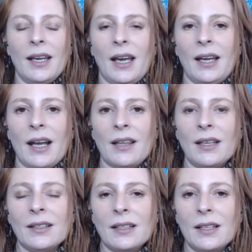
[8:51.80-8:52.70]
And I
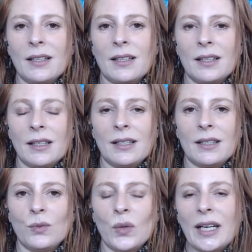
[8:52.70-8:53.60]
think that
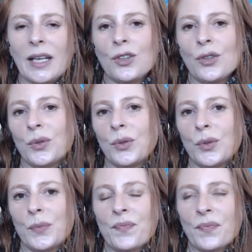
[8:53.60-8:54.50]
we need
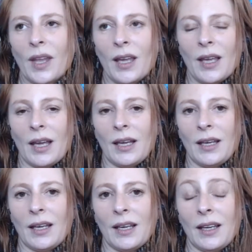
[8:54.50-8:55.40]
to
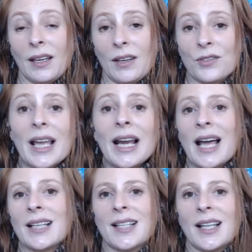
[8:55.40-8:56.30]

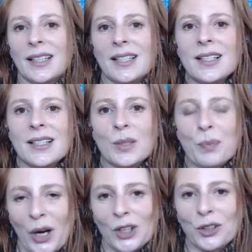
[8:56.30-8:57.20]
realize that this is
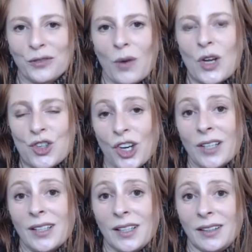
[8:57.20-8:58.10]
part of our
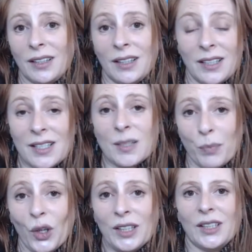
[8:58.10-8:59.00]
journey in this
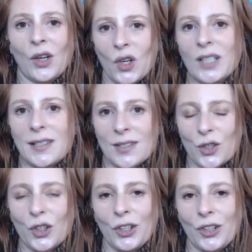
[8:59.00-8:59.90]
body on this
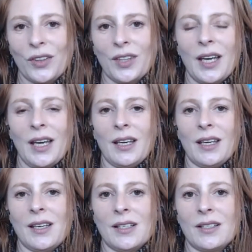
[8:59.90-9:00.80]
earth,
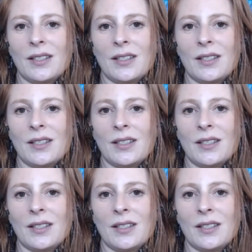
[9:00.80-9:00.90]
is